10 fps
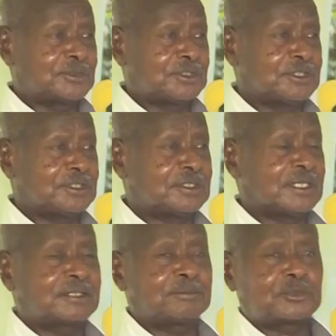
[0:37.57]
seen it
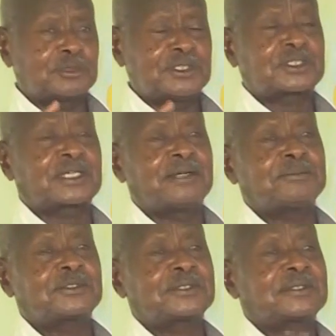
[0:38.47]
yet, but when it comes,
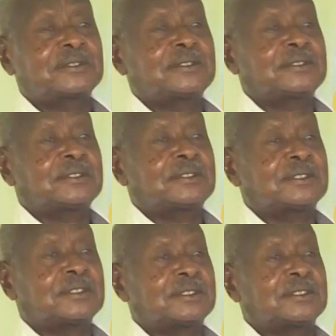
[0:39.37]

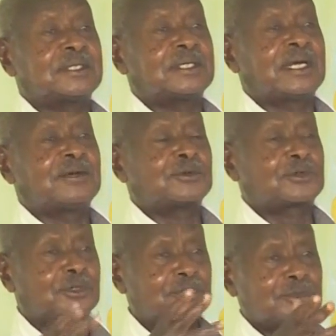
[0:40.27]
I will
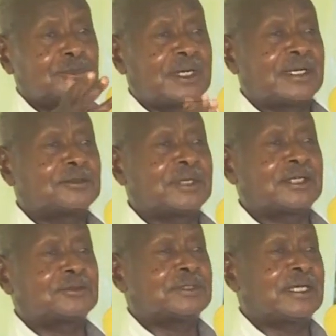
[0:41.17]
call you
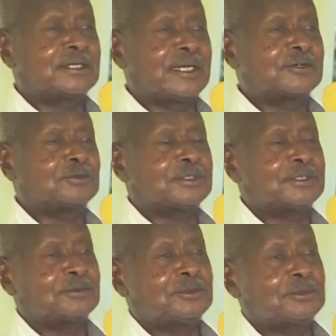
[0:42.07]
and
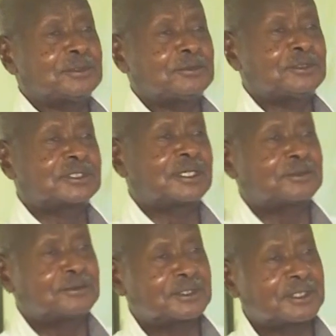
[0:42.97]
we
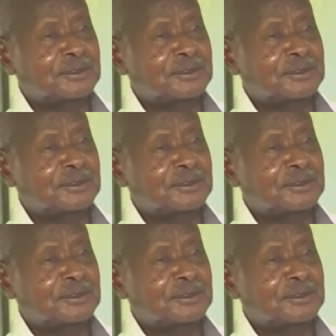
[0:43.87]
shall